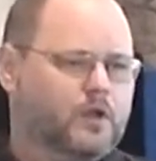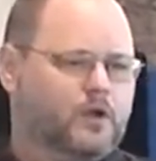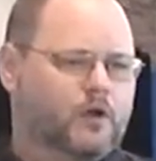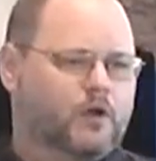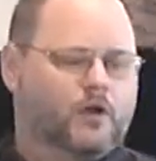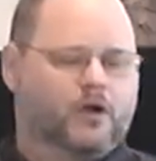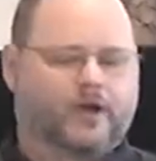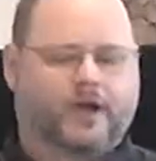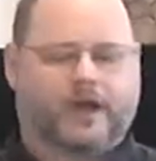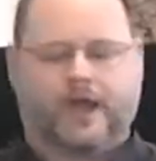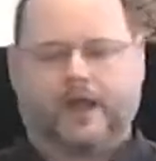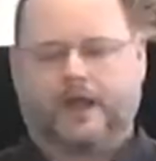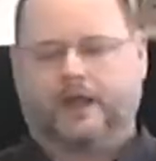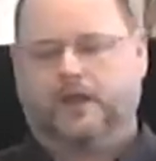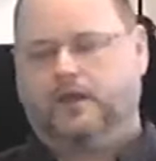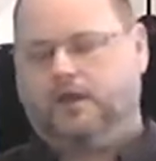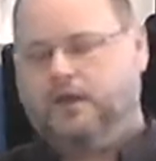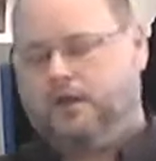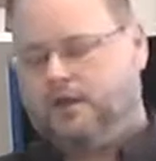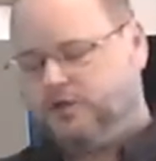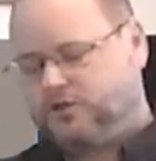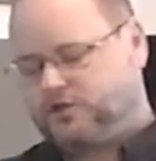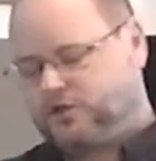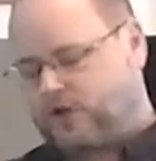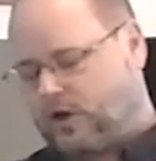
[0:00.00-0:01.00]
Okay?
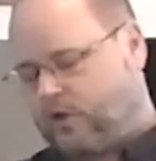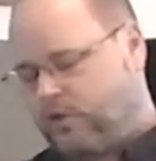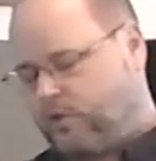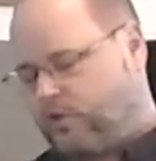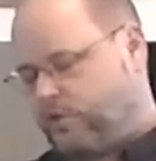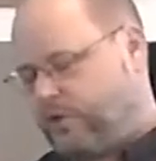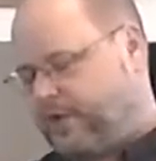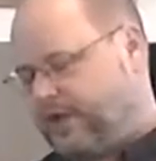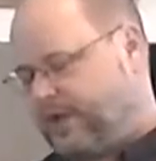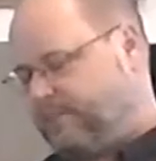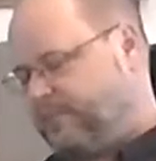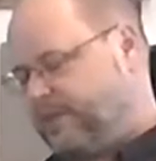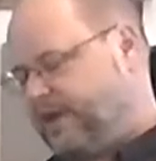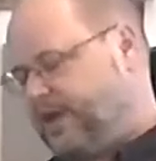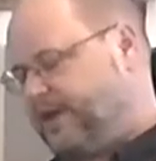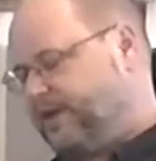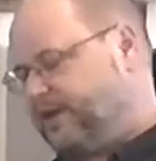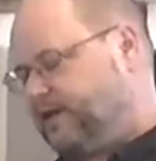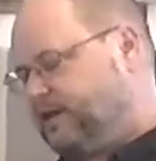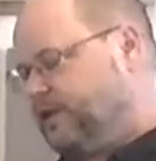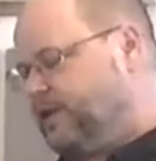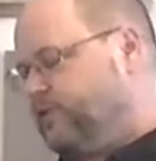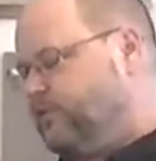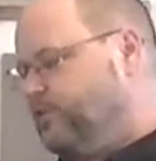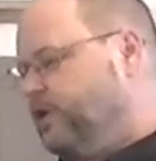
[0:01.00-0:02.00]
So we immediately,